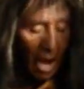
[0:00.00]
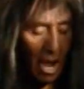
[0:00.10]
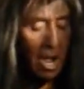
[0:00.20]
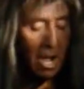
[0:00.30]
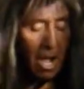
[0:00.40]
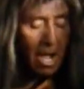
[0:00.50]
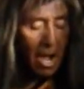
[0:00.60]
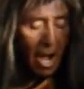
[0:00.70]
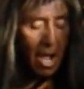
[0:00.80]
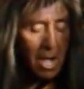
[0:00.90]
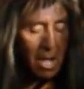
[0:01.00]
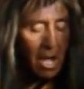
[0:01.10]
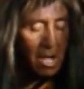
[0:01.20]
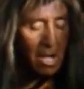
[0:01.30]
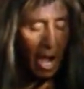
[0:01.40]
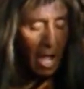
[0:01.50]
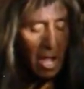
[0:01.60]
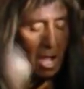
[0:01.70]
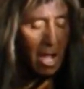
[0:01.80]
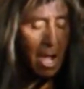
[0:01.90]
On account of this film,
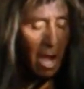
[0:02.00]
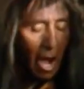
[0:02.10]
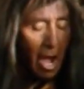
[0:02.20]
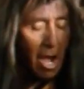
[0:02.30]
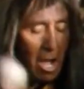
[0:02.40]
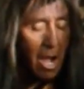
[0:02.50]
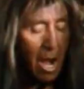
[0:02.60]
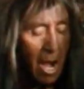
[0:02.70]
which George Lucas found to